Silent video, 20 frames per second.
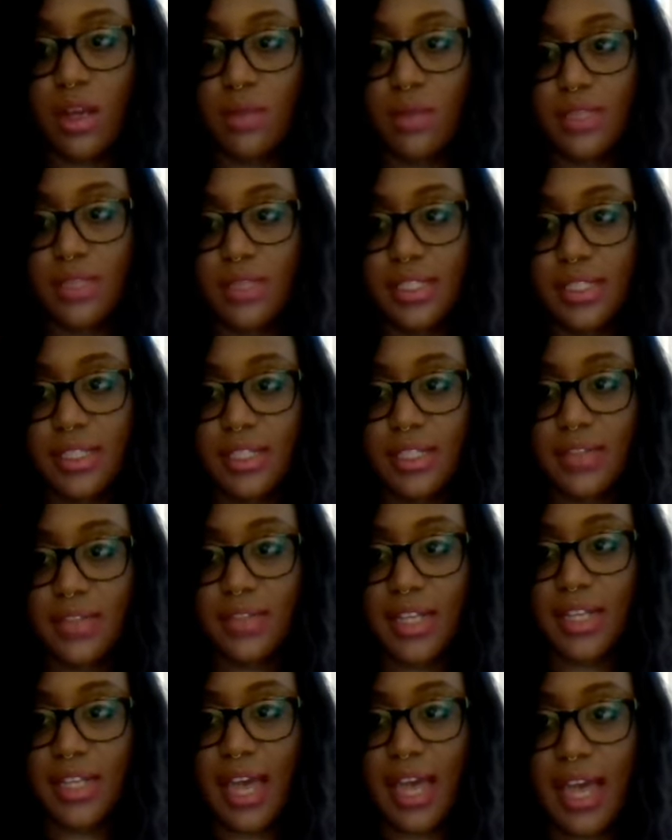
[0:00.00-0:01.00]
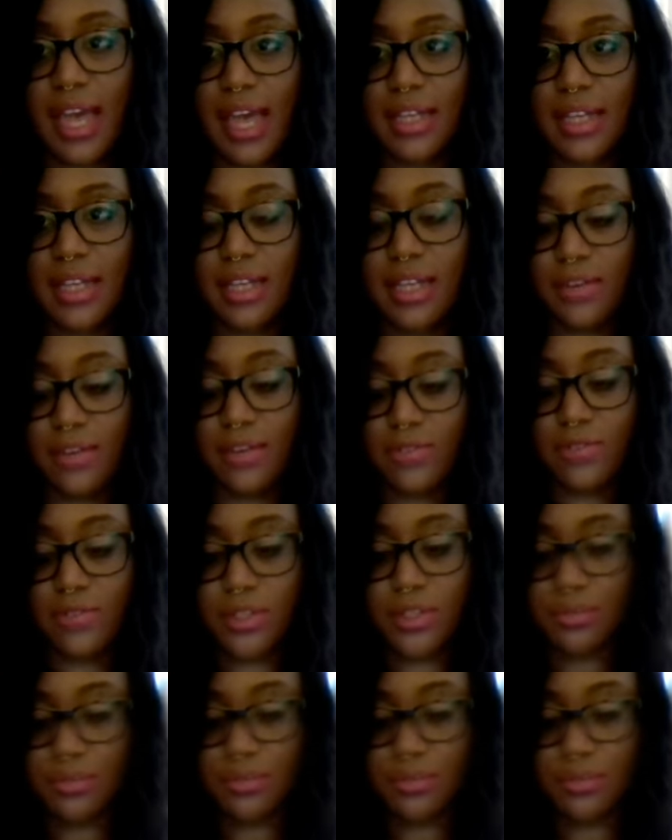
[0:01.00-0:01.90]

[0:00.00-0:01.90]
receiving a gift.